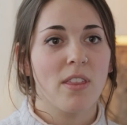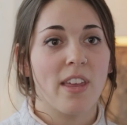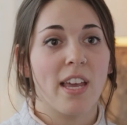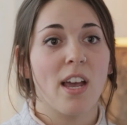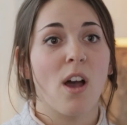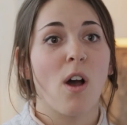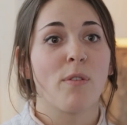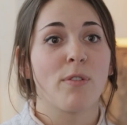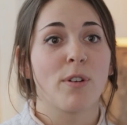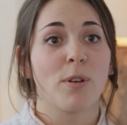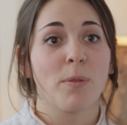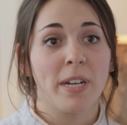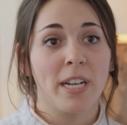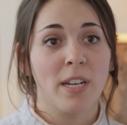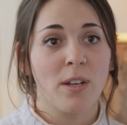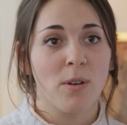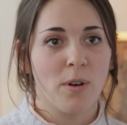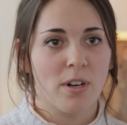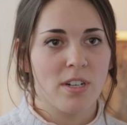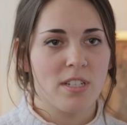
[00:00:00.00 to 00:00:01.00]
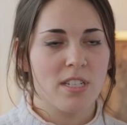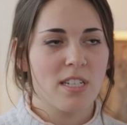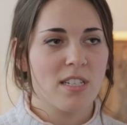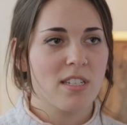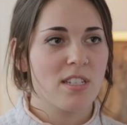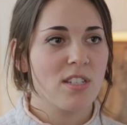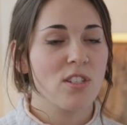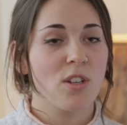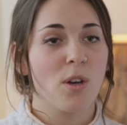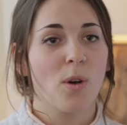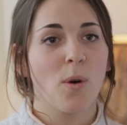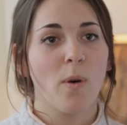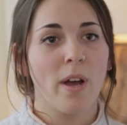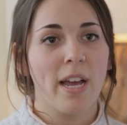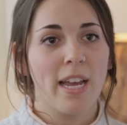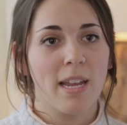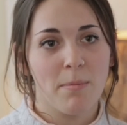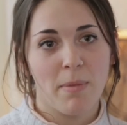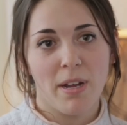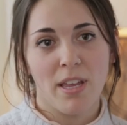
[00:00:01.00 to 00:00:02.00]
they offer reading courses.
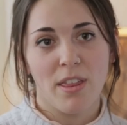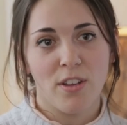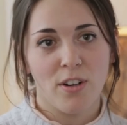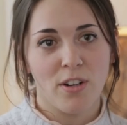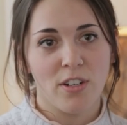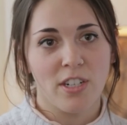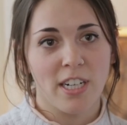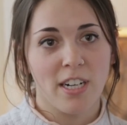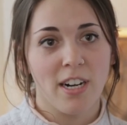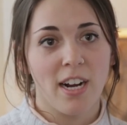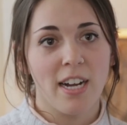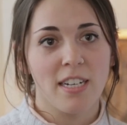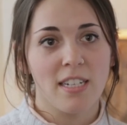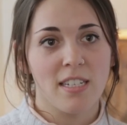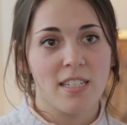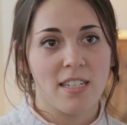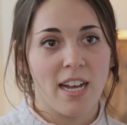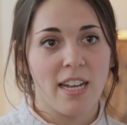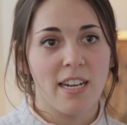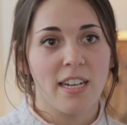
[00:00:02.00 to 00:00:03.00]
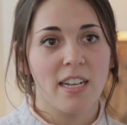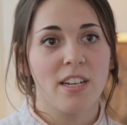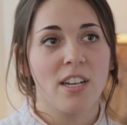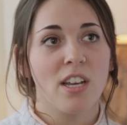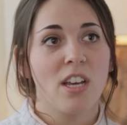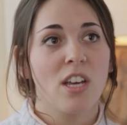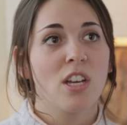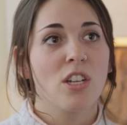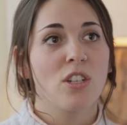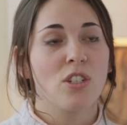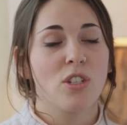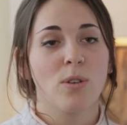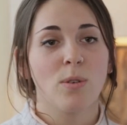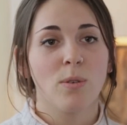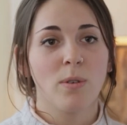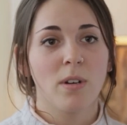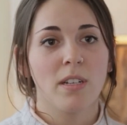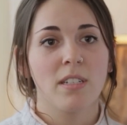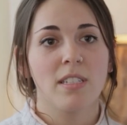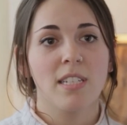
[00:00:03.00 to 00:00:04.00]
So in my third year, I decided
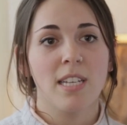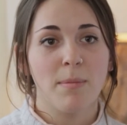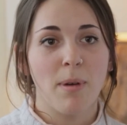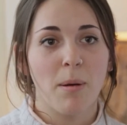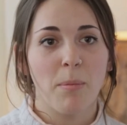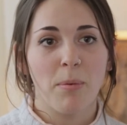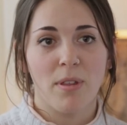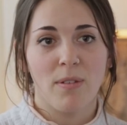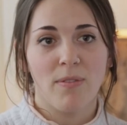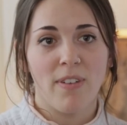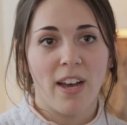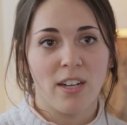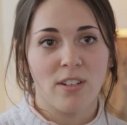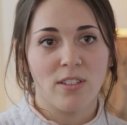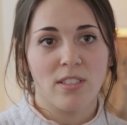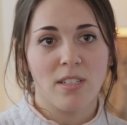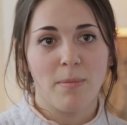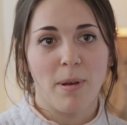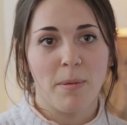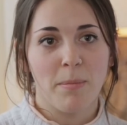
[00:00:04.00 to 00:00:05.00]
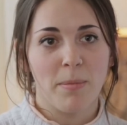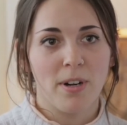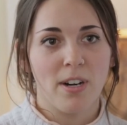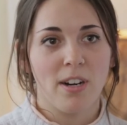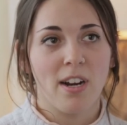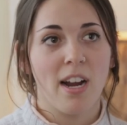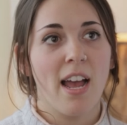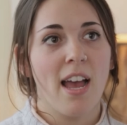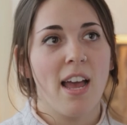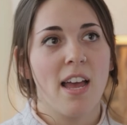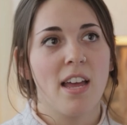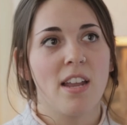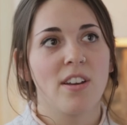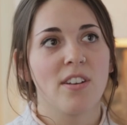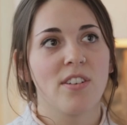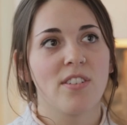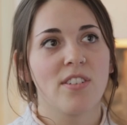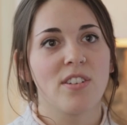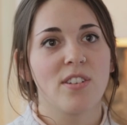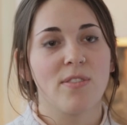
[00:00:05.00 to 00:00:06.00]
to team up with a faculty member
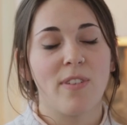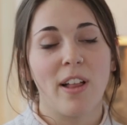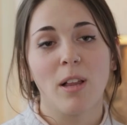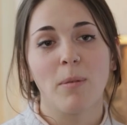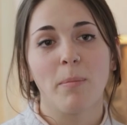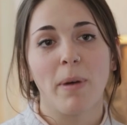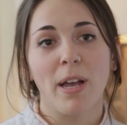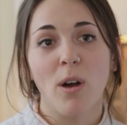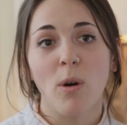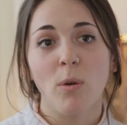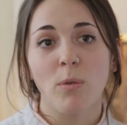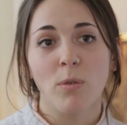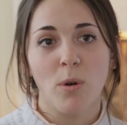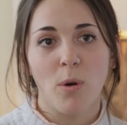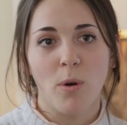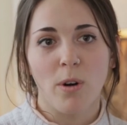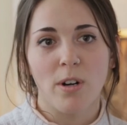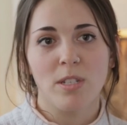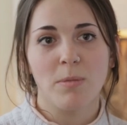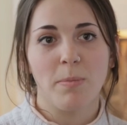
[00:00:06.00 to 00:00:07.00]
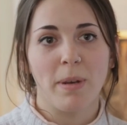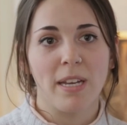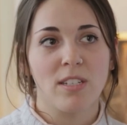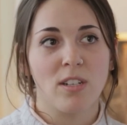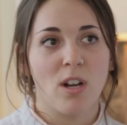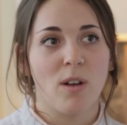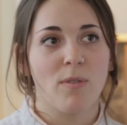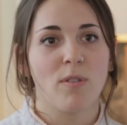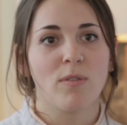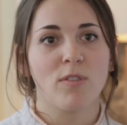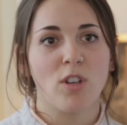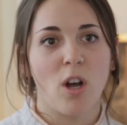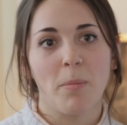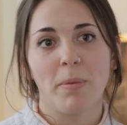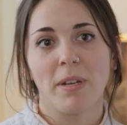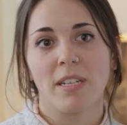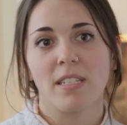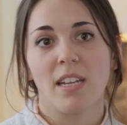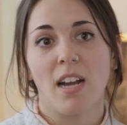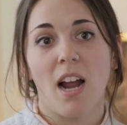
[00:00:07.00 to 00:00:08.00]
and develop my own course based off of
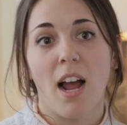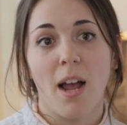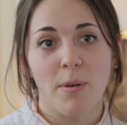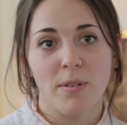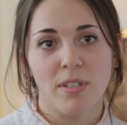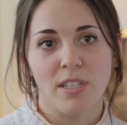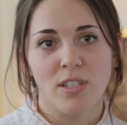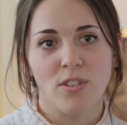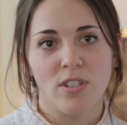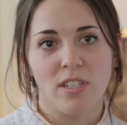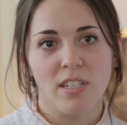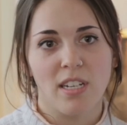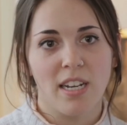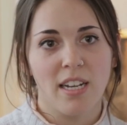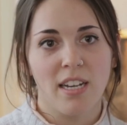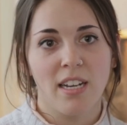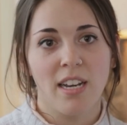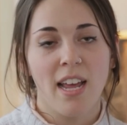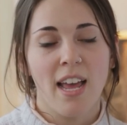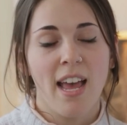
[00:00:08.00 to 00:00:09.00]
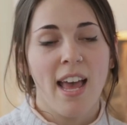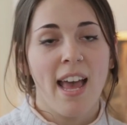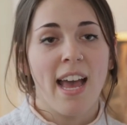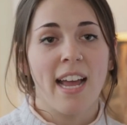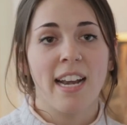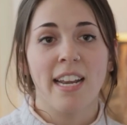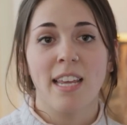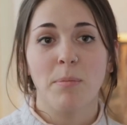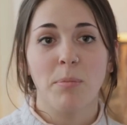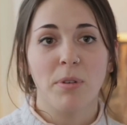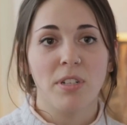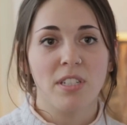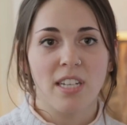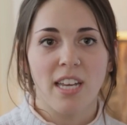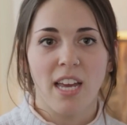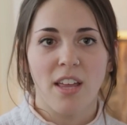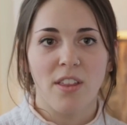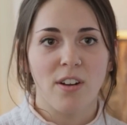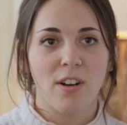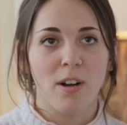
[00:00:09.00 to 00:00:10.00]
topics that I was interested in. And he put
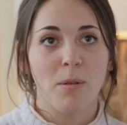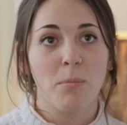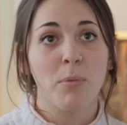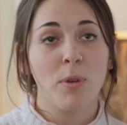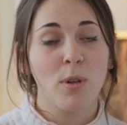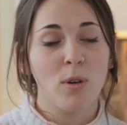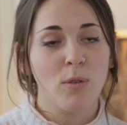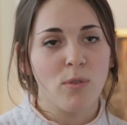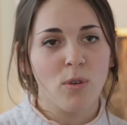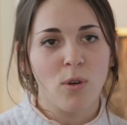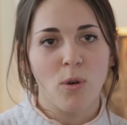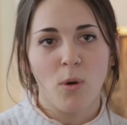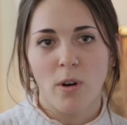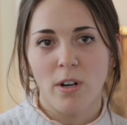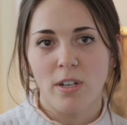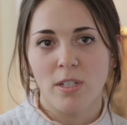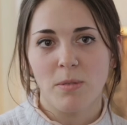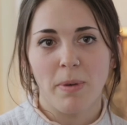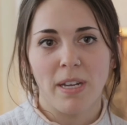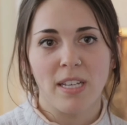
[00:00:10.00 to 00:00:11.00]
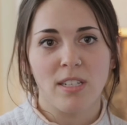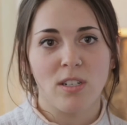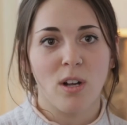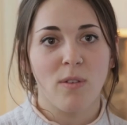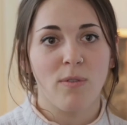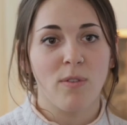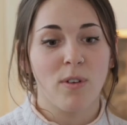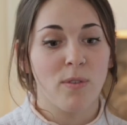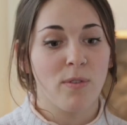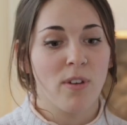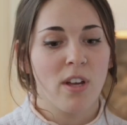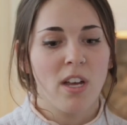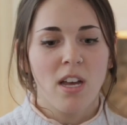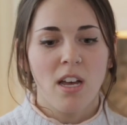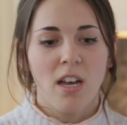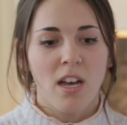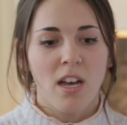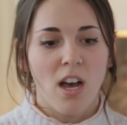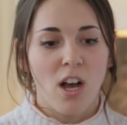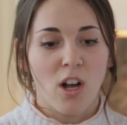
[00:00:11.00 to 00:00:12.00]
together a beautiful course based off of
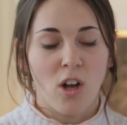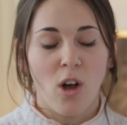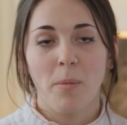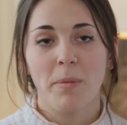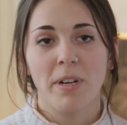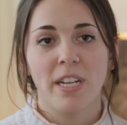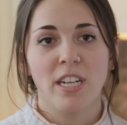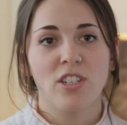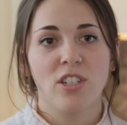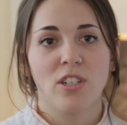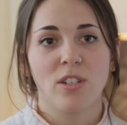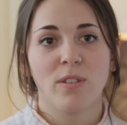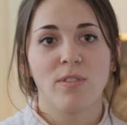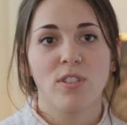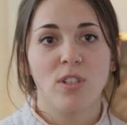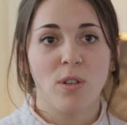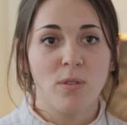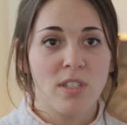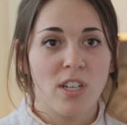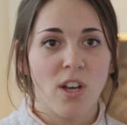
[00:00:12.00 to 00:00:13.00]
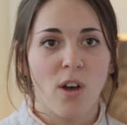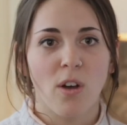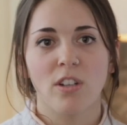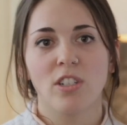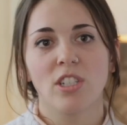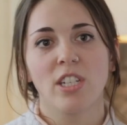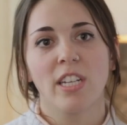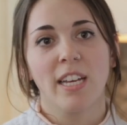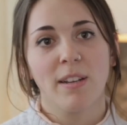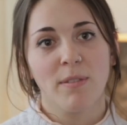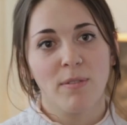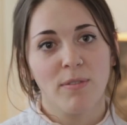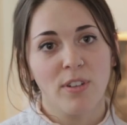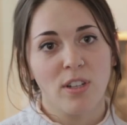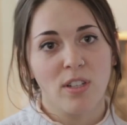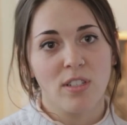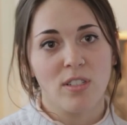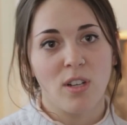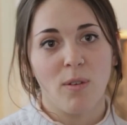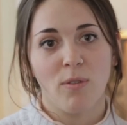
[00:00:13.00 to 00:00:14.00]
a combination of sociology and
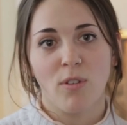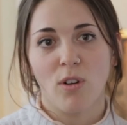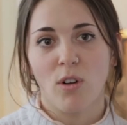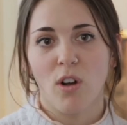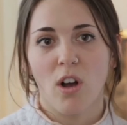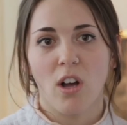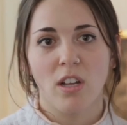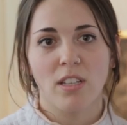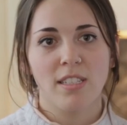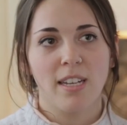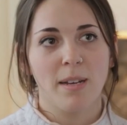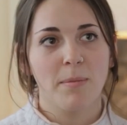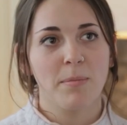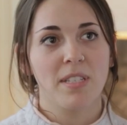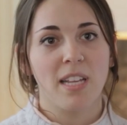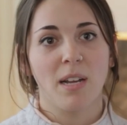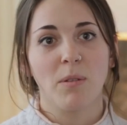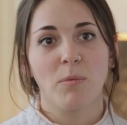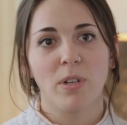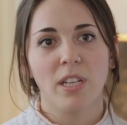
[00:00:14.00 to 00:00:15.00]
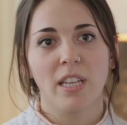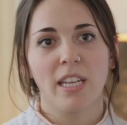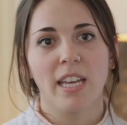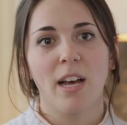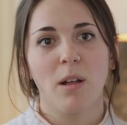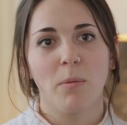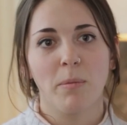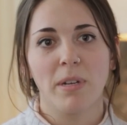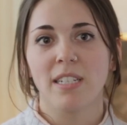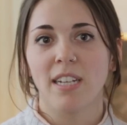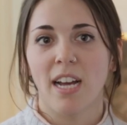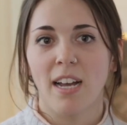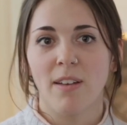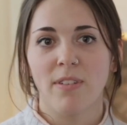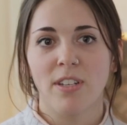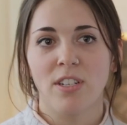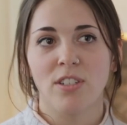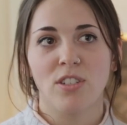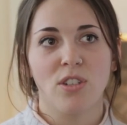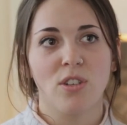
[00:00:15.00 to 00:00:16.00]
philosophical concepts that really helped me dive
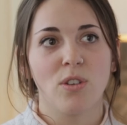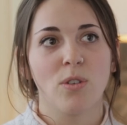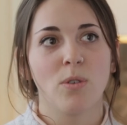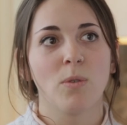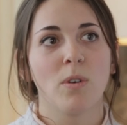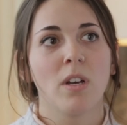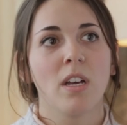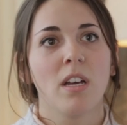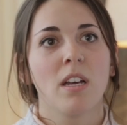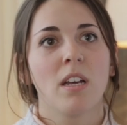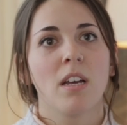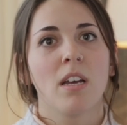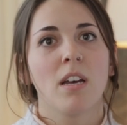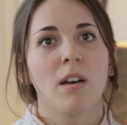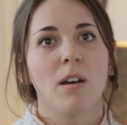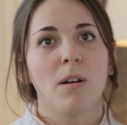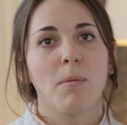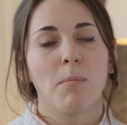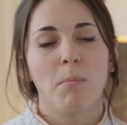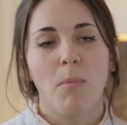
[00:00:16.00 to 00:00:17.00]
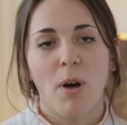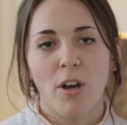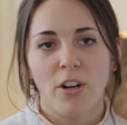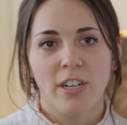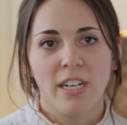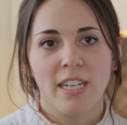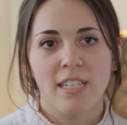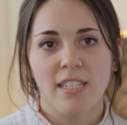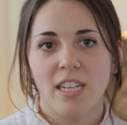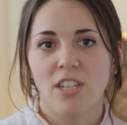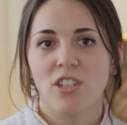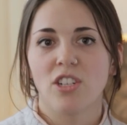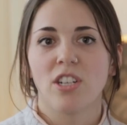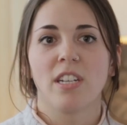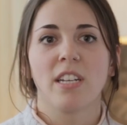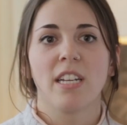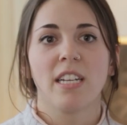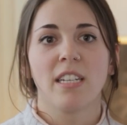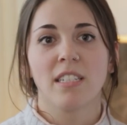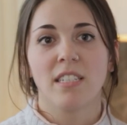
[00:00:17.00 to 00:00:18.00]
into
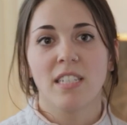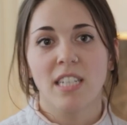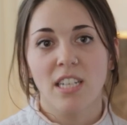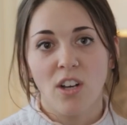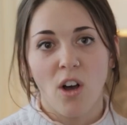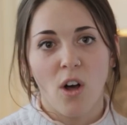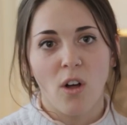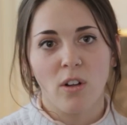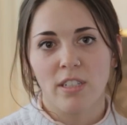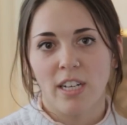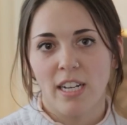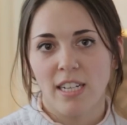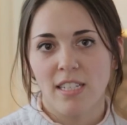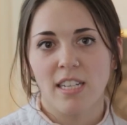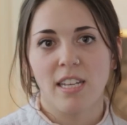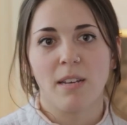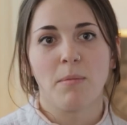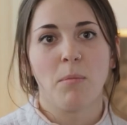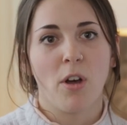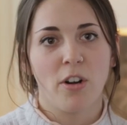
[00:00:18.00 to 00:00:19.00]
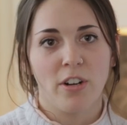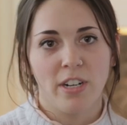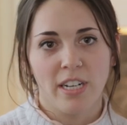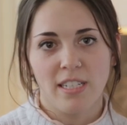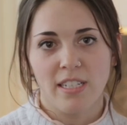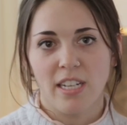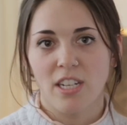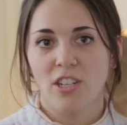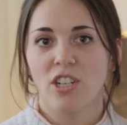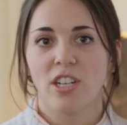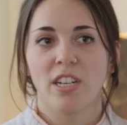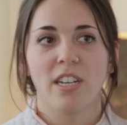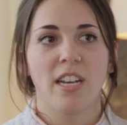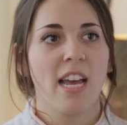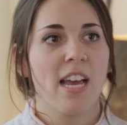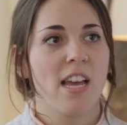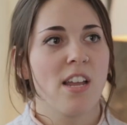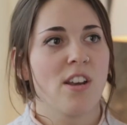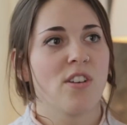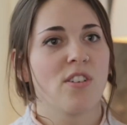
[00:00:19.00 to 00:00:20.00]
modernization and decolonizing modernization
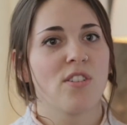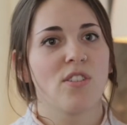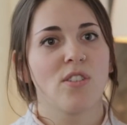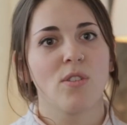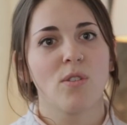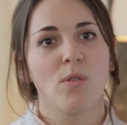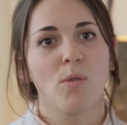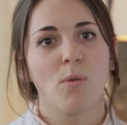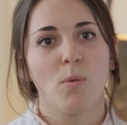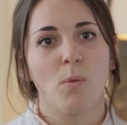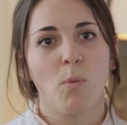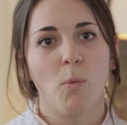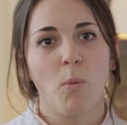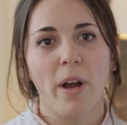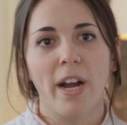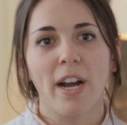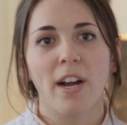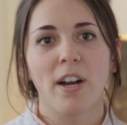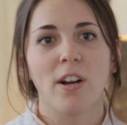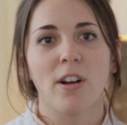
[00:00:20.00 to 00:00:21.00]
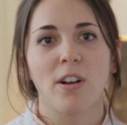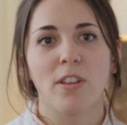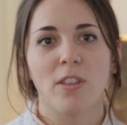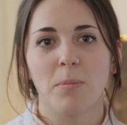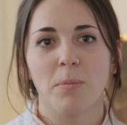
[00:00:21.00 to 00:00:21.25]
and where